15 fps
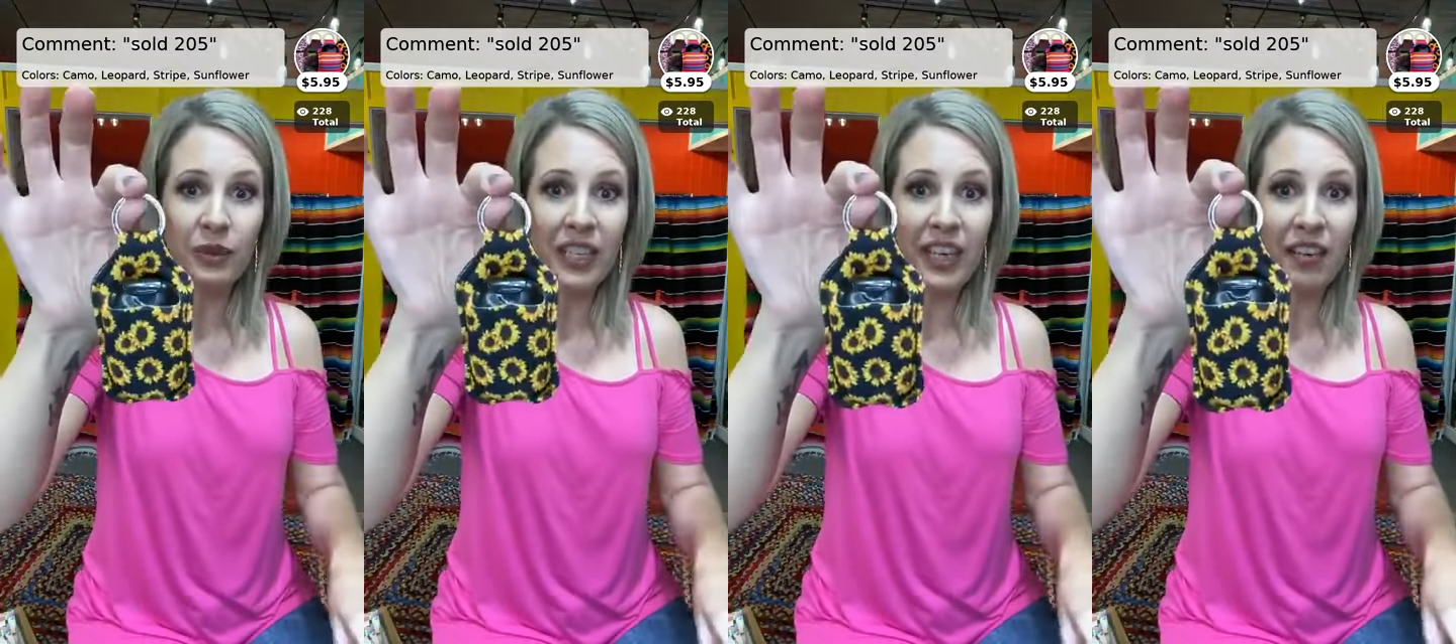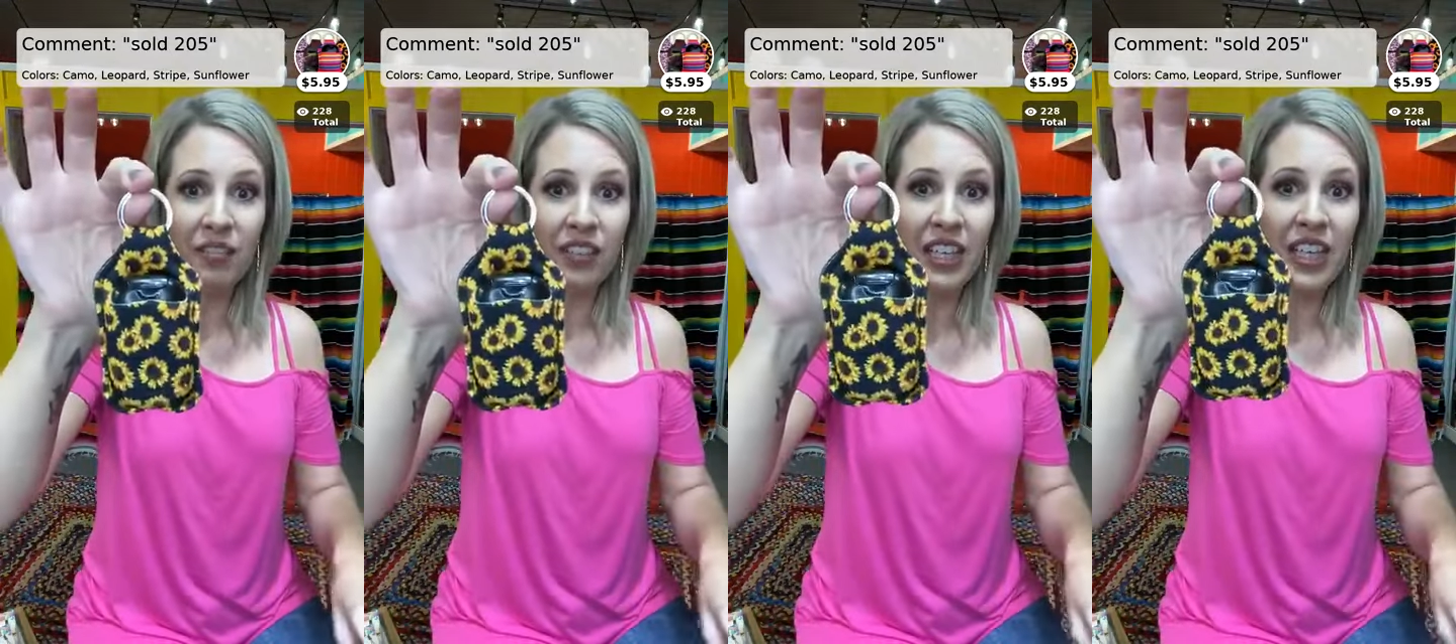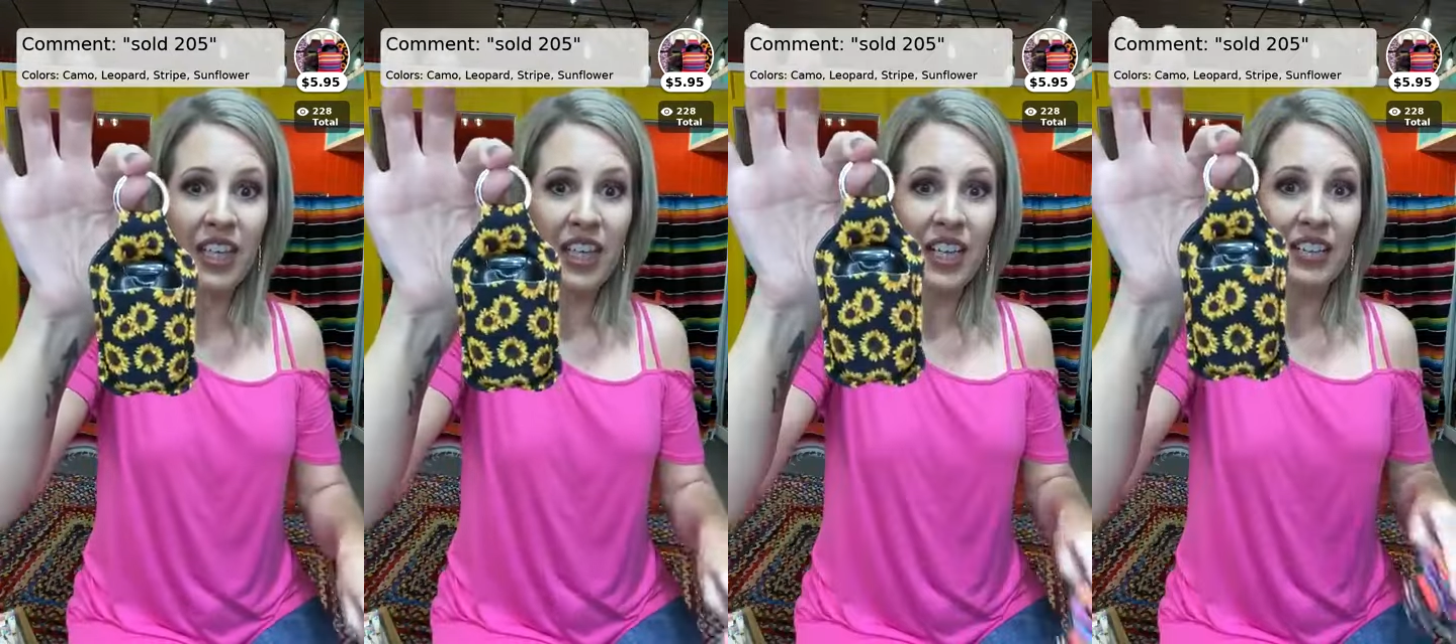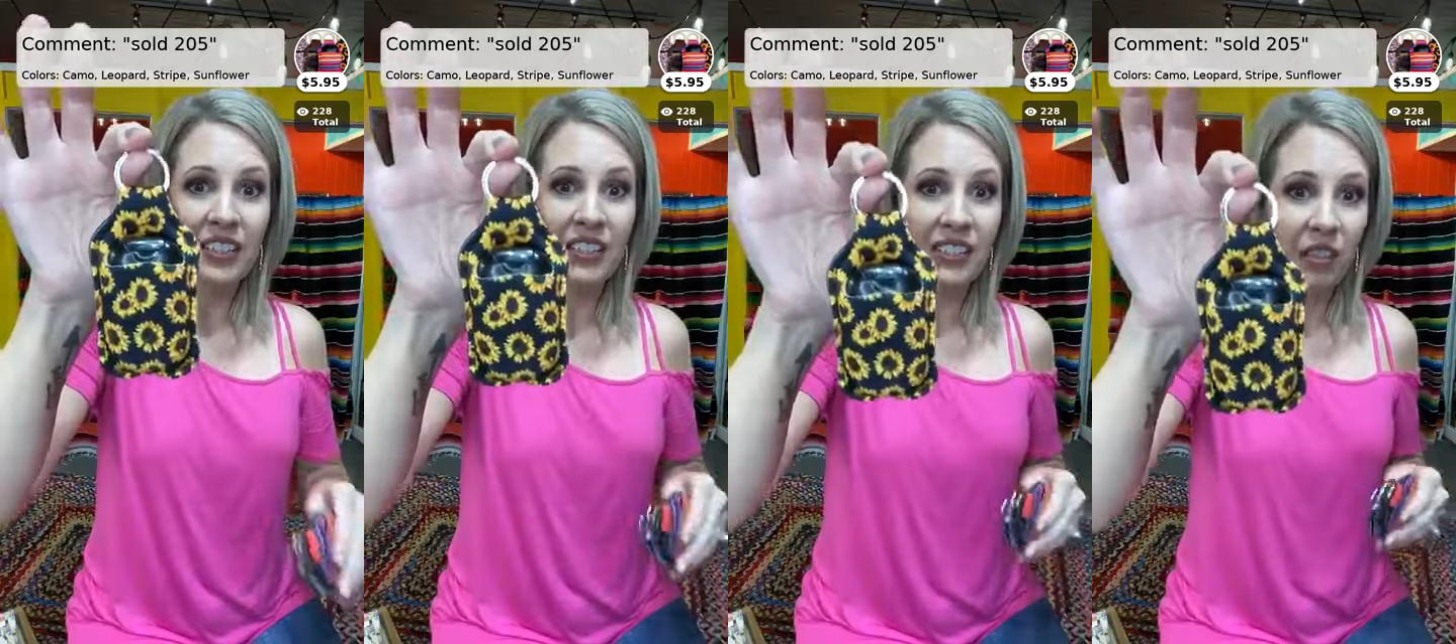We have
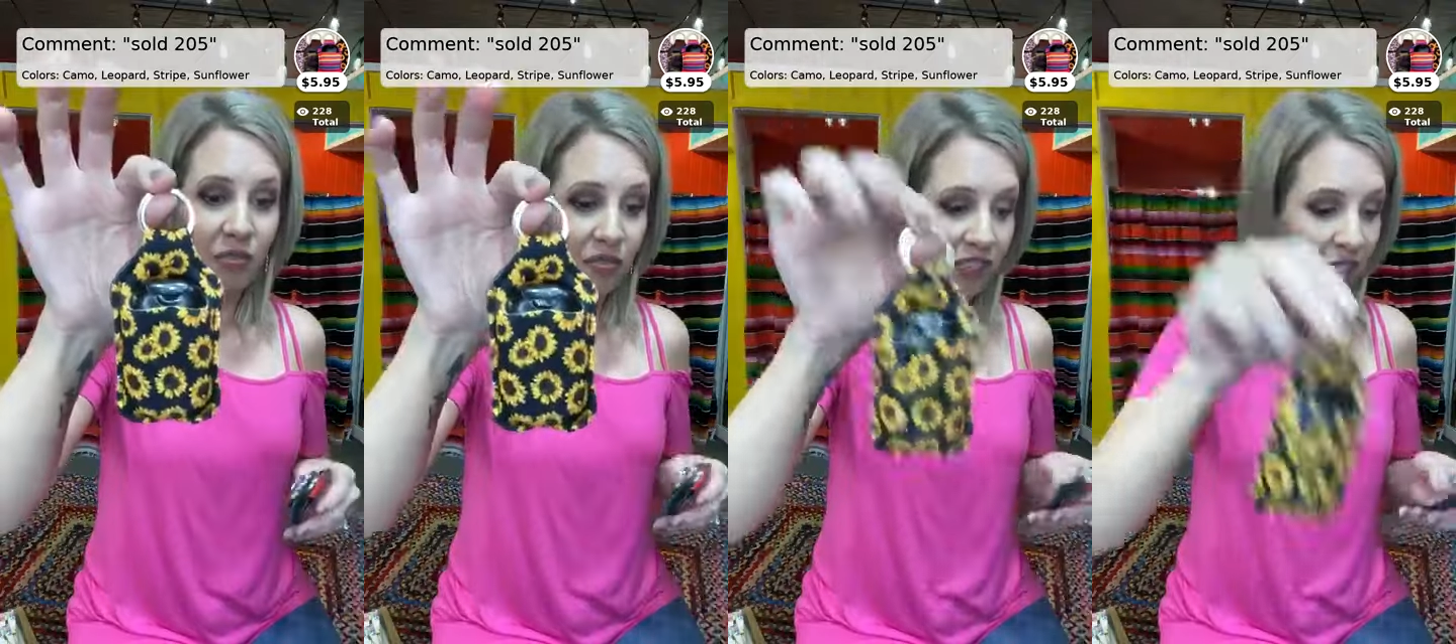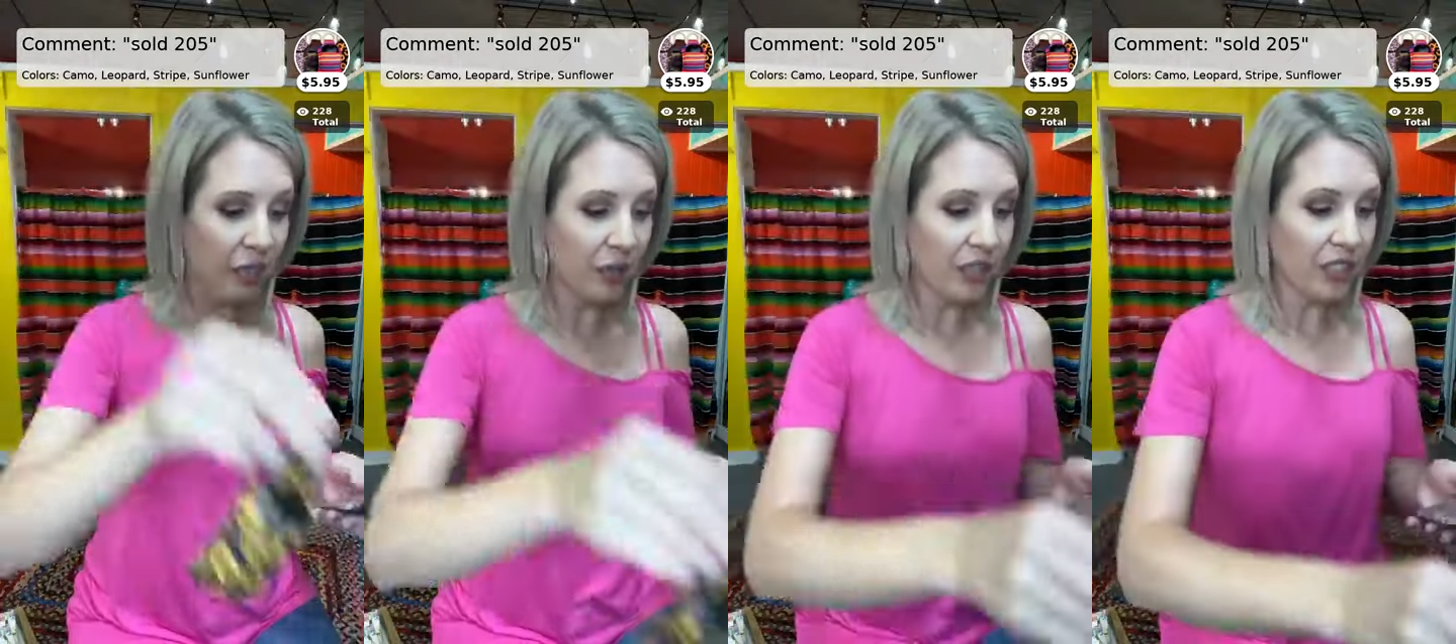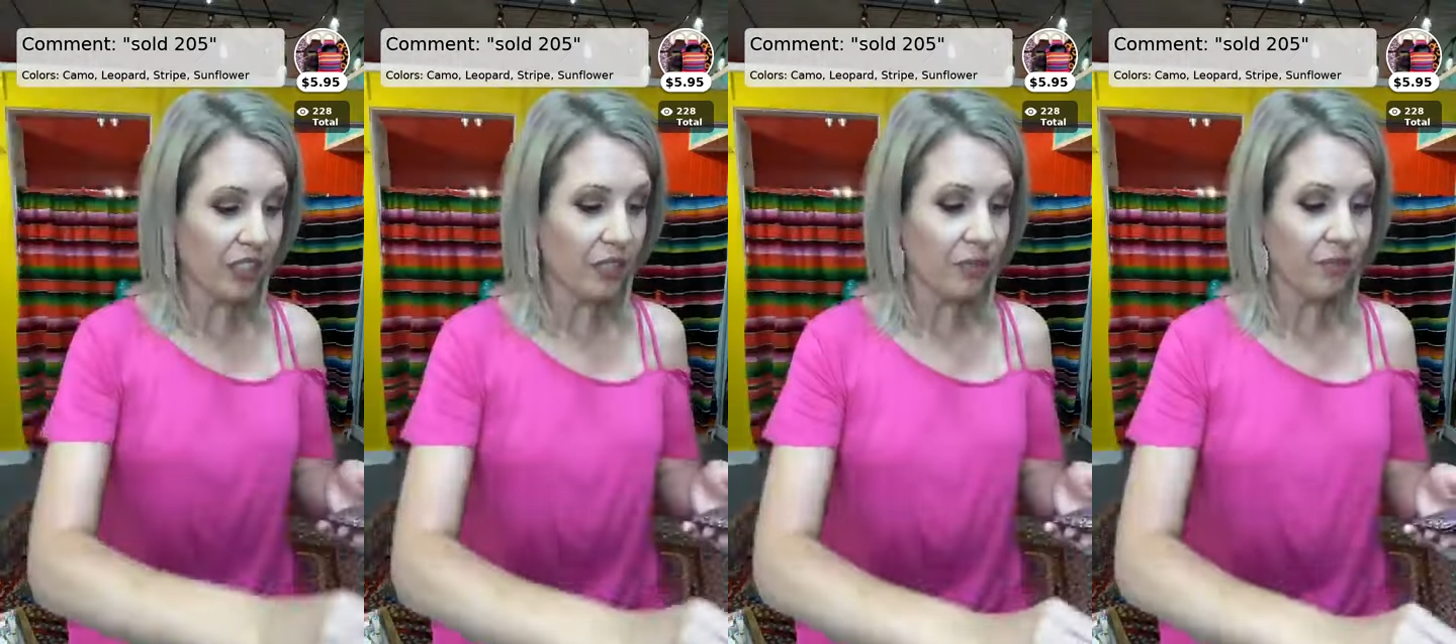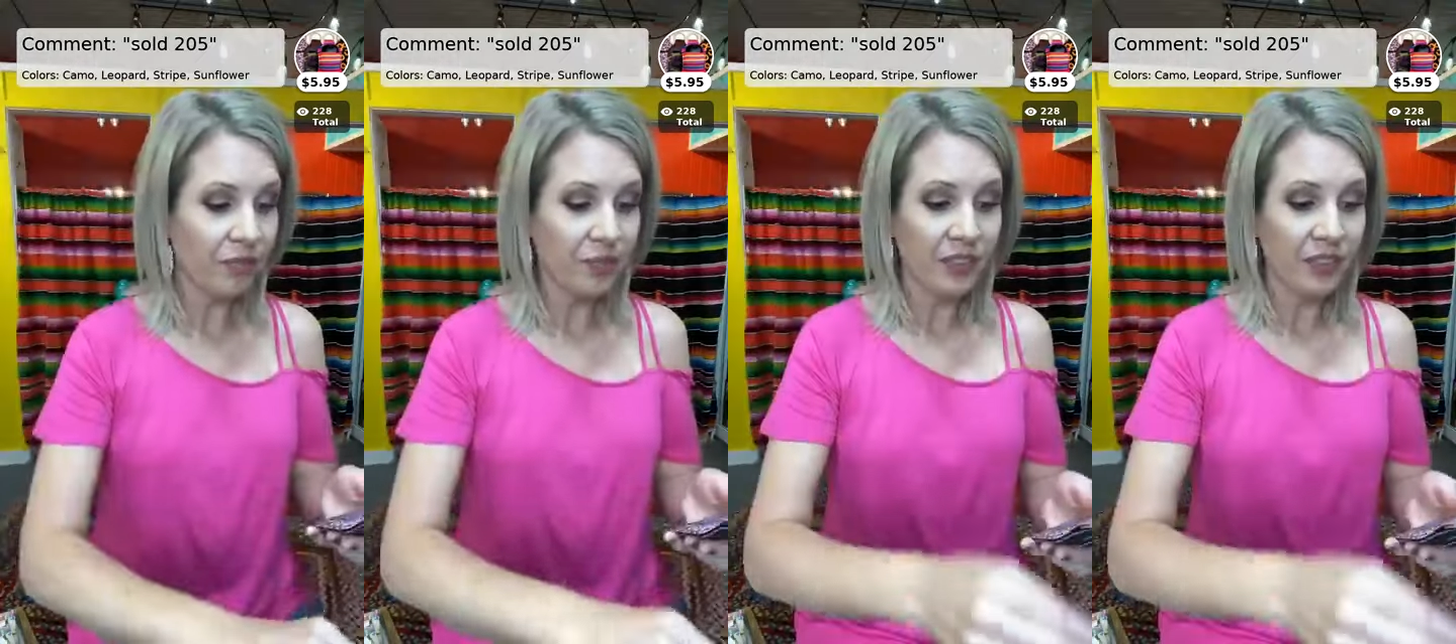sunflower,